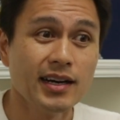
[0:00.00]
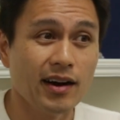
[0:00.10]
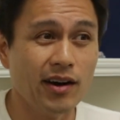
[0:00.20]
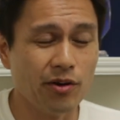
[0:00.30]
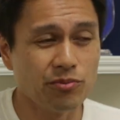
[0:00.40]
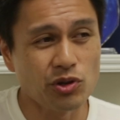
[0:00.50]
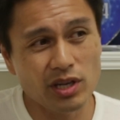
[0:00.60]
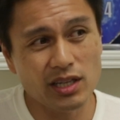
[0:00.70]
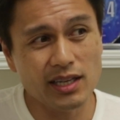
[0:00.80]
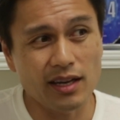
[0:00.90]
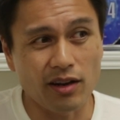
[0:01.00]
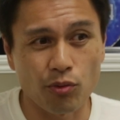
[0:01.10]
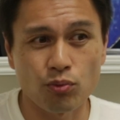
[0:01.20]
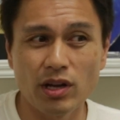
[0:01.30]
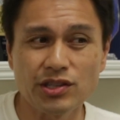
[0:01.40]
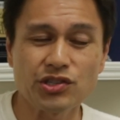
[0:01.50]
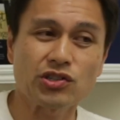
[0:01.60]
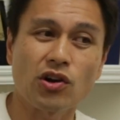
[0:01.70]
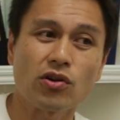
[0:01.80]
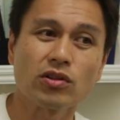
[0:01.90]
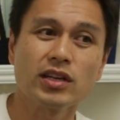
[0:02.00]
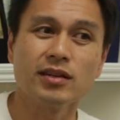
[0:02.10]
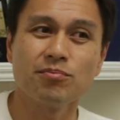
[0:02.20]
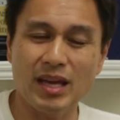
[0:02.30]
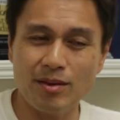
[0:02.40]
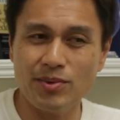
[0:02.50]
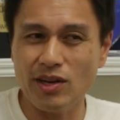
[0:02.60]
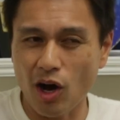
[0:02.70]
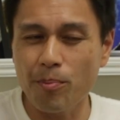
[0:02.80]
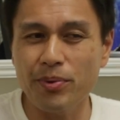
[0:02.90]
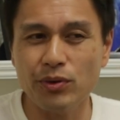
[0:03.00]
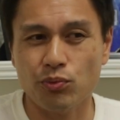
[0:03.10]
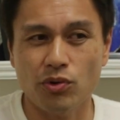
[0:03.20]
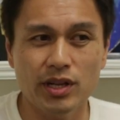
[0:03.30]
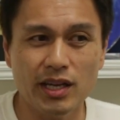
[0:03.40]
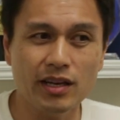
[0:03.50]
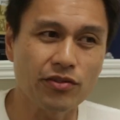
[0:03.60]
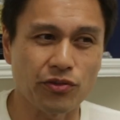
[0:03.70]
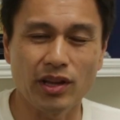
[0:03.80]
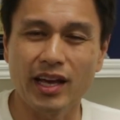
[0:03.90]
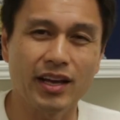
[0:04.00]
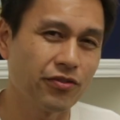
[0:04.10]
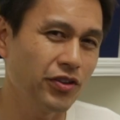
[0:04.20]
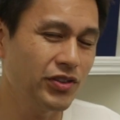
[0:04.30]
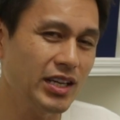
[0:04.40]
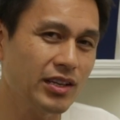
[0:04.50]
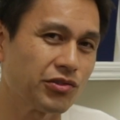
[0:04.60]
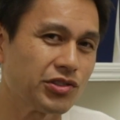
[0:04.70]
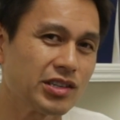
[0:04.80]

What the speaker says: You can get a Red Scarlet maybe up and running for like $15,000 or